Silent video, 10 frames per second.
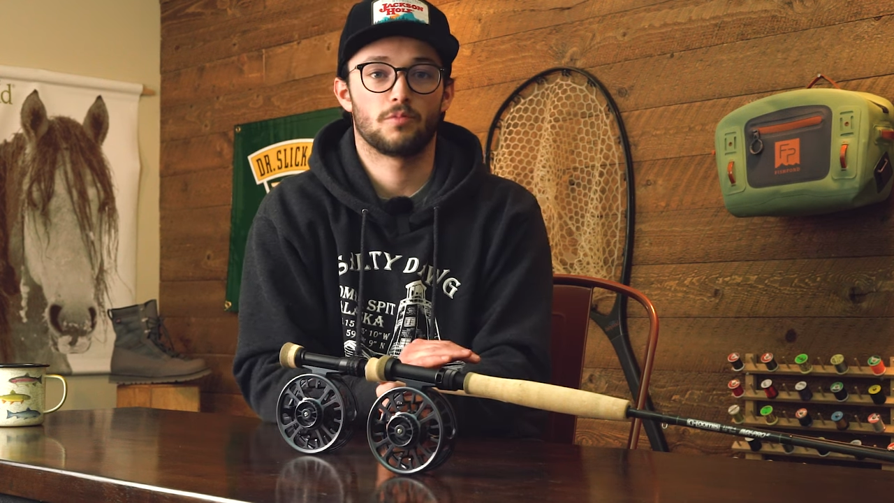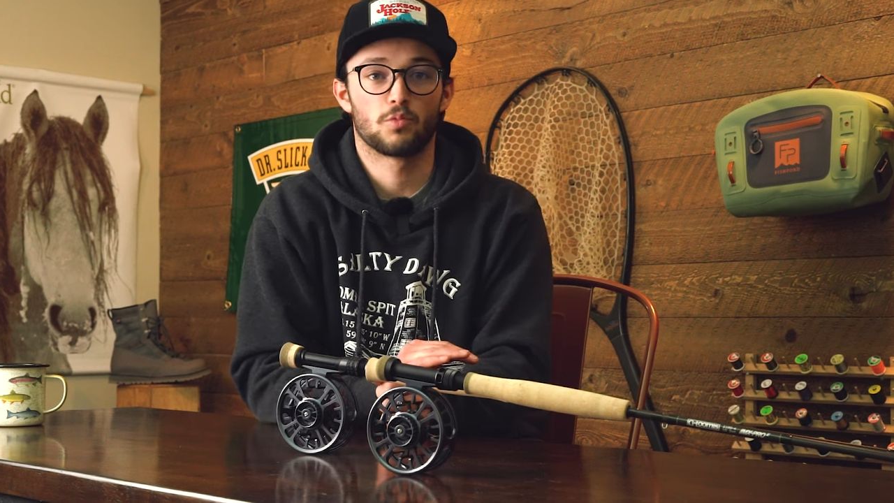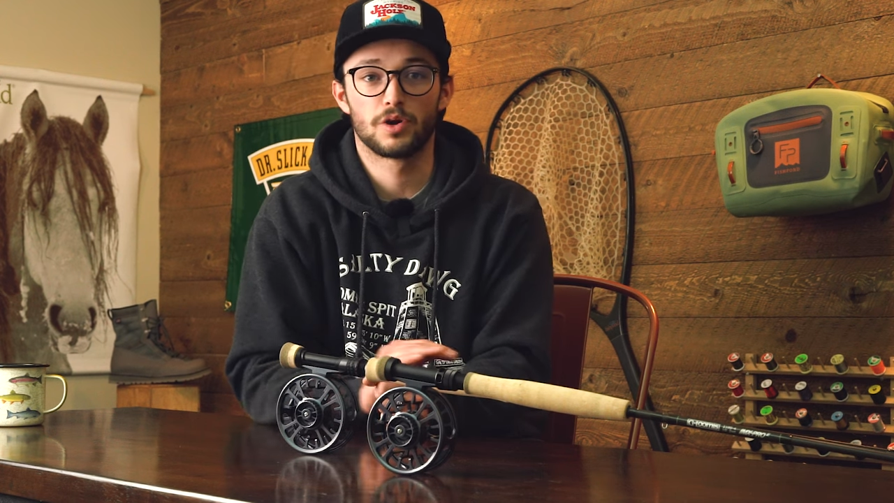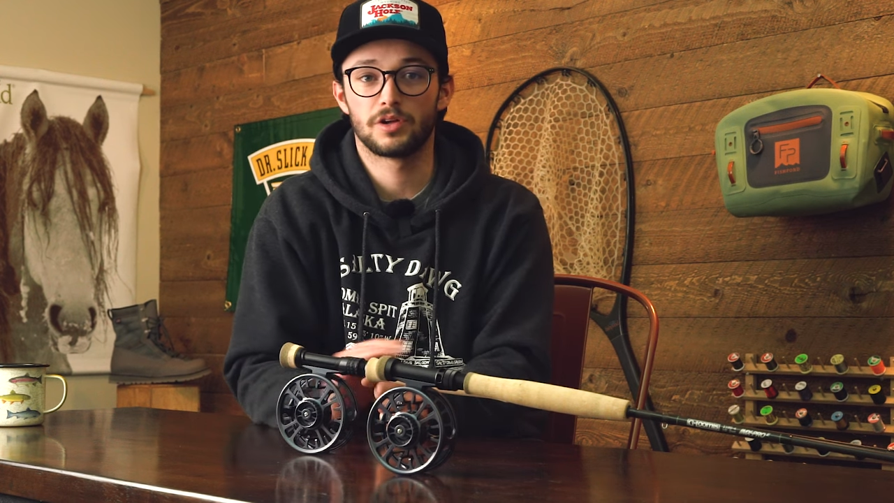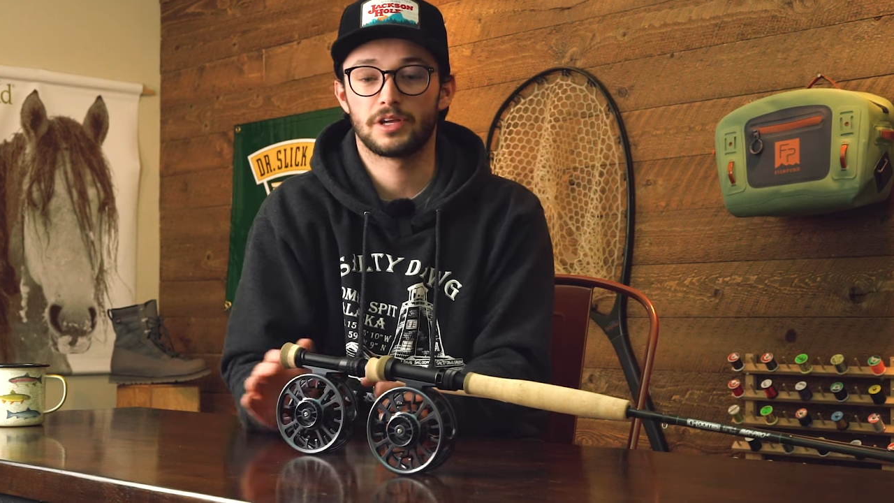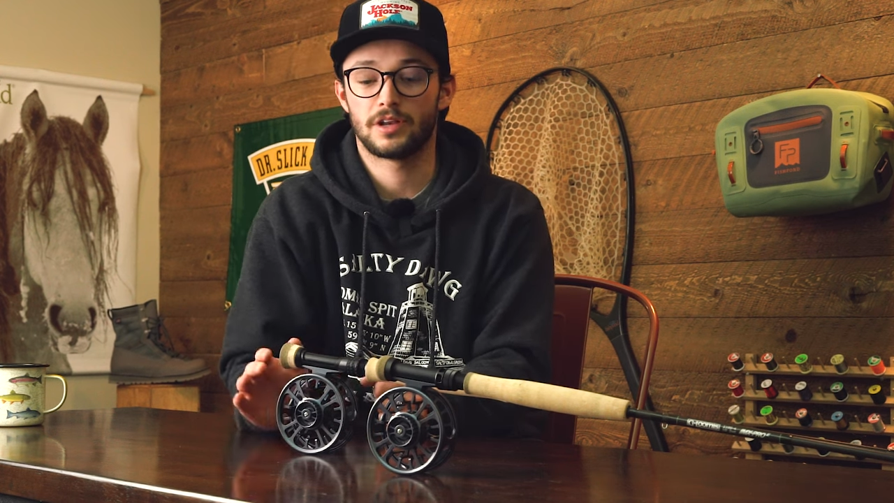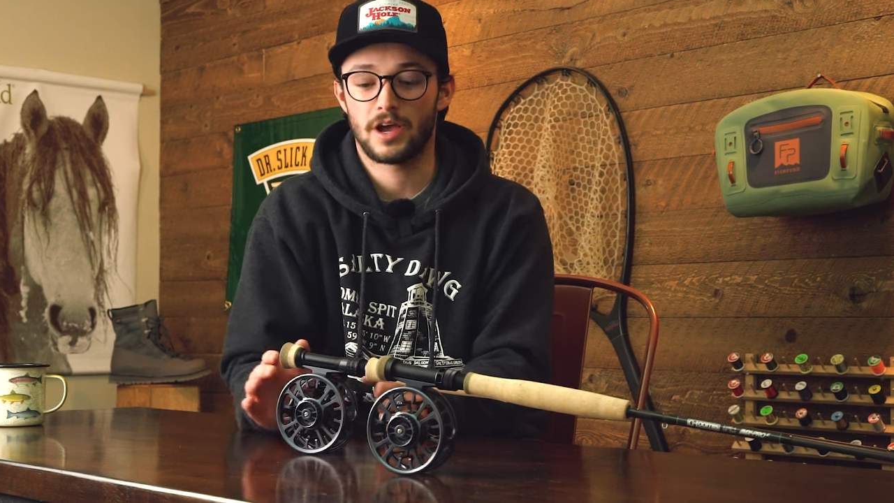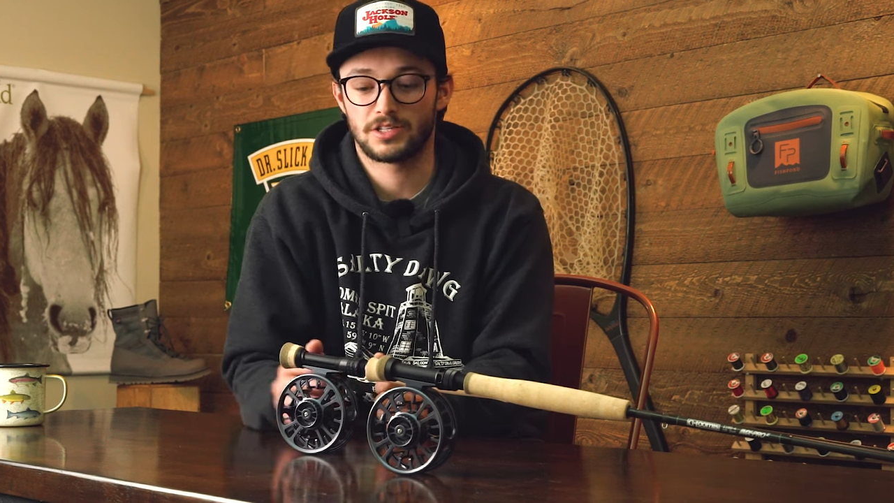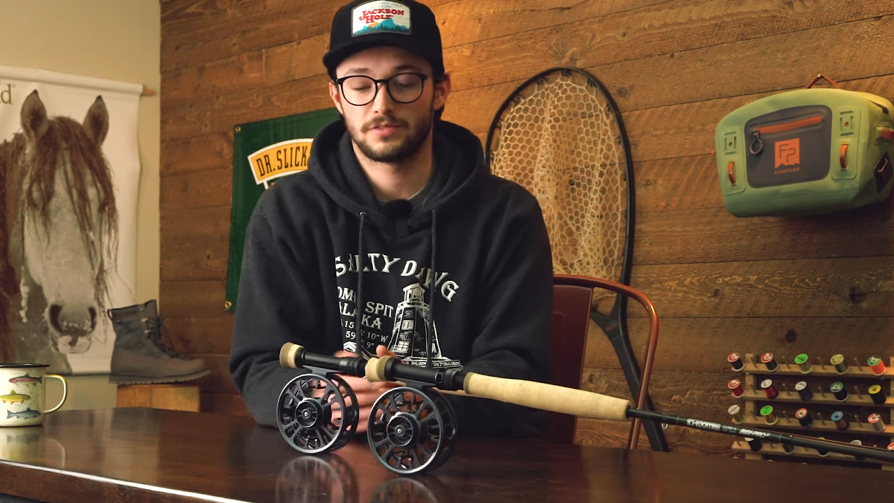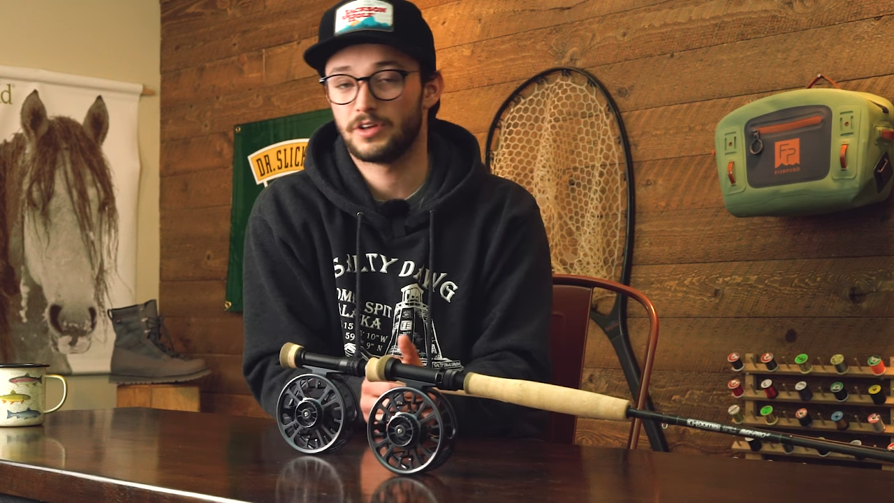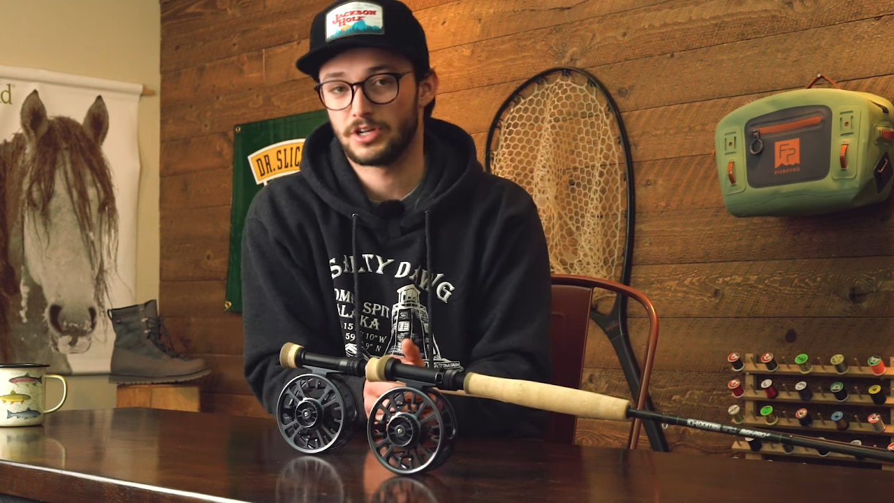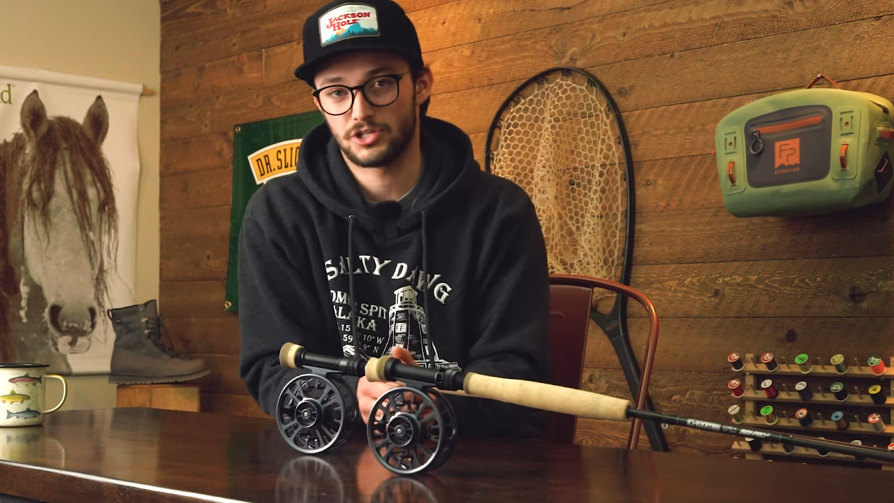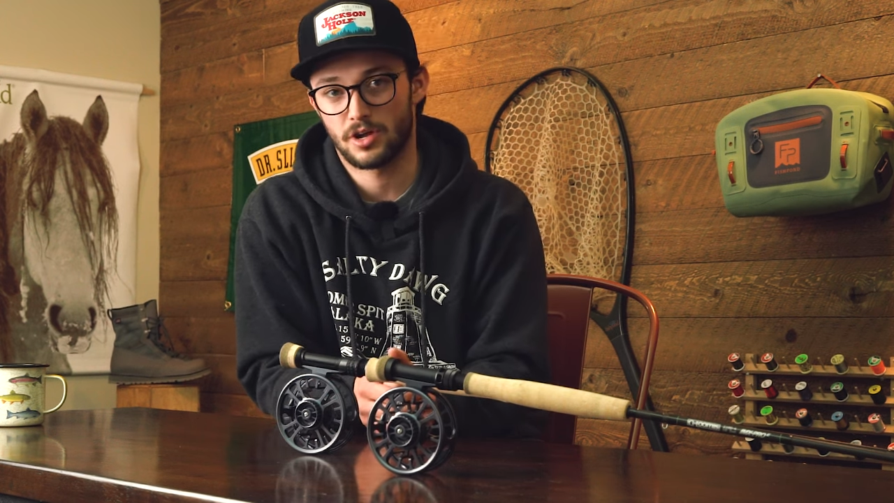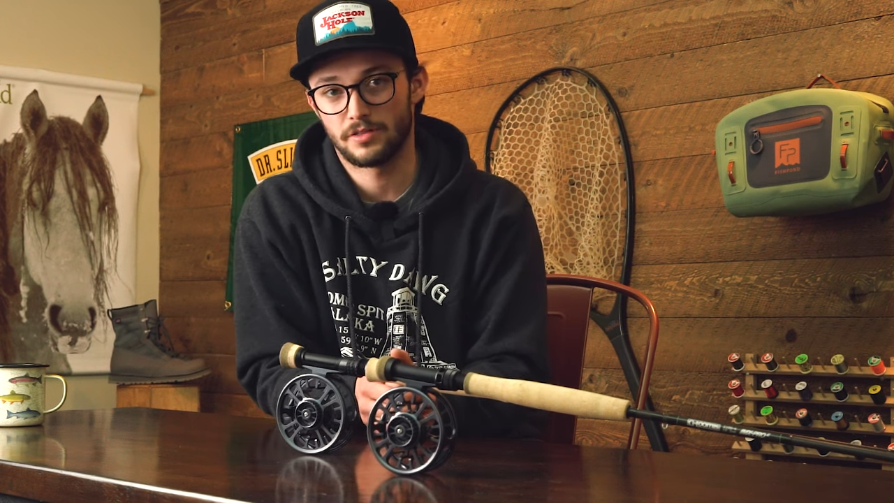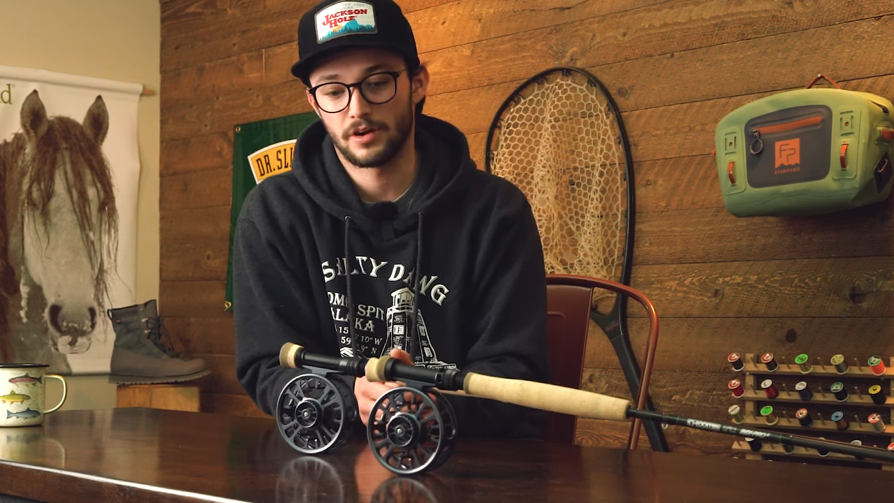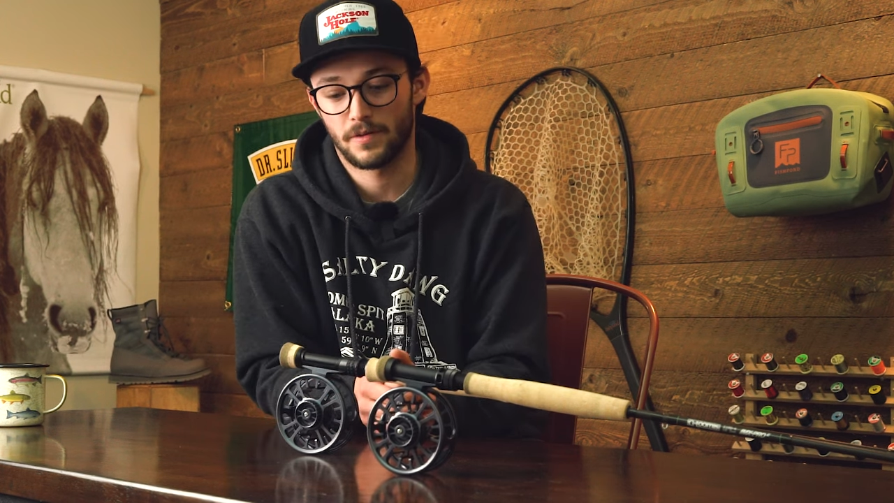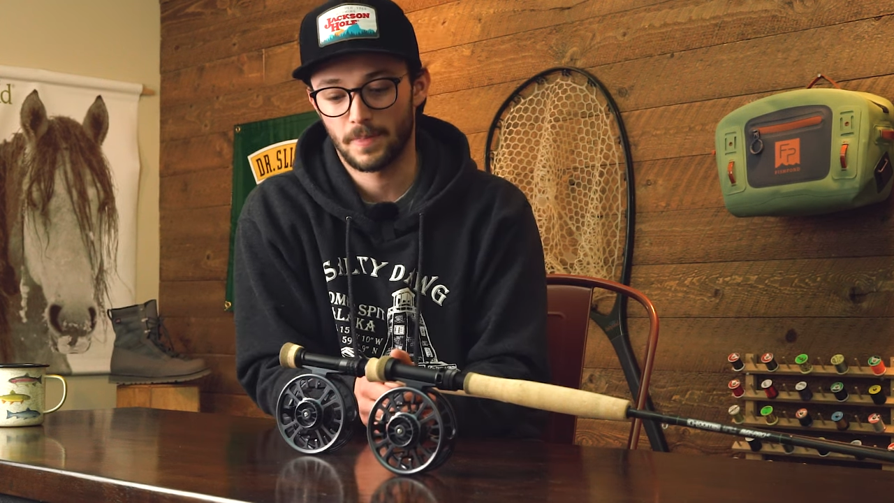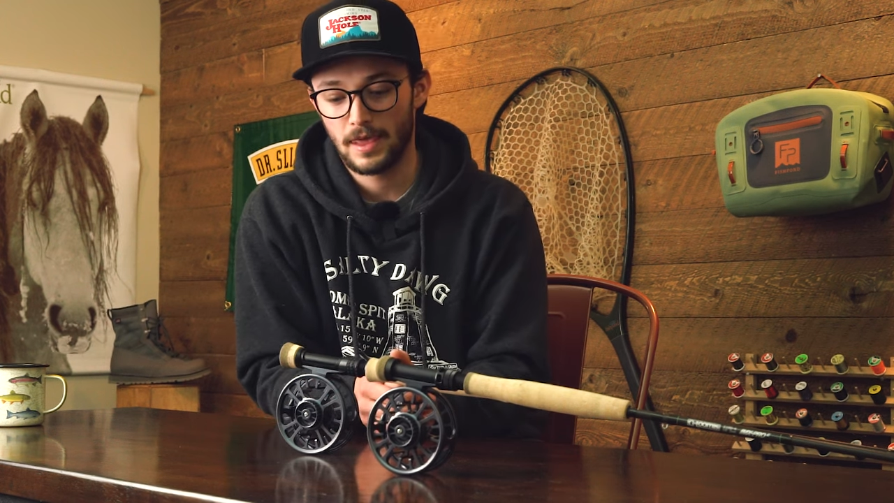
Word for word: really nice finish on there.